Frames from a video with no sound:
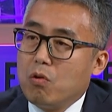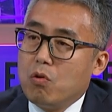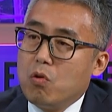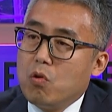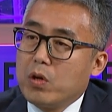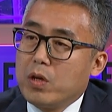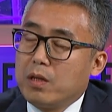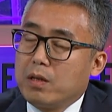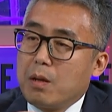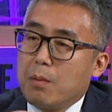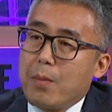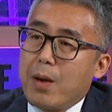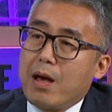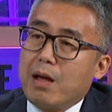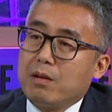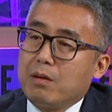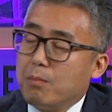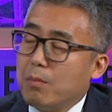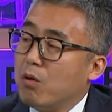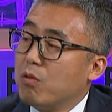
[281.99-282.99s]
all the
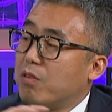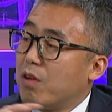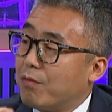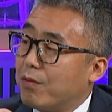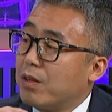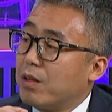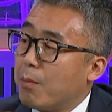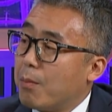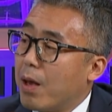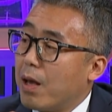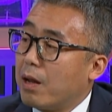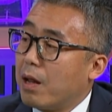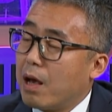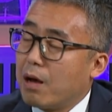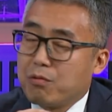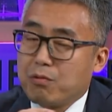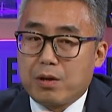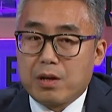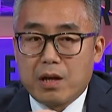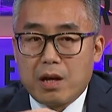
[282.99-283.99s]
demand, most of the demand
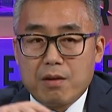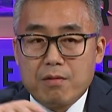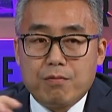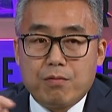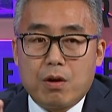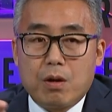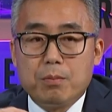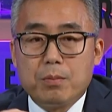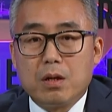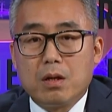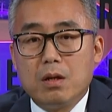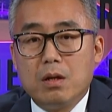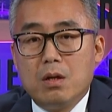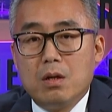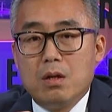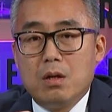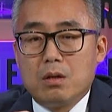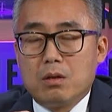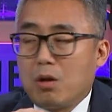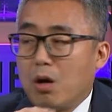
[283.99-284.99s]
actually came from the
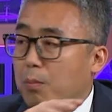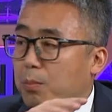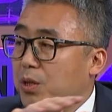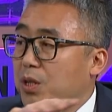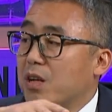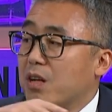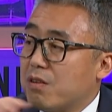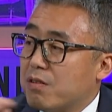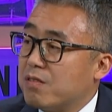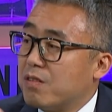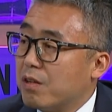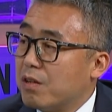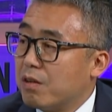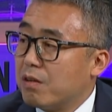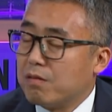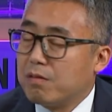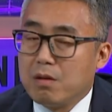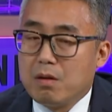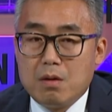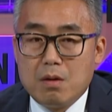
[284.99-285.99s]
top tier
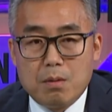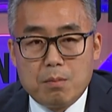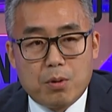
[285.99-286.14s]
cities.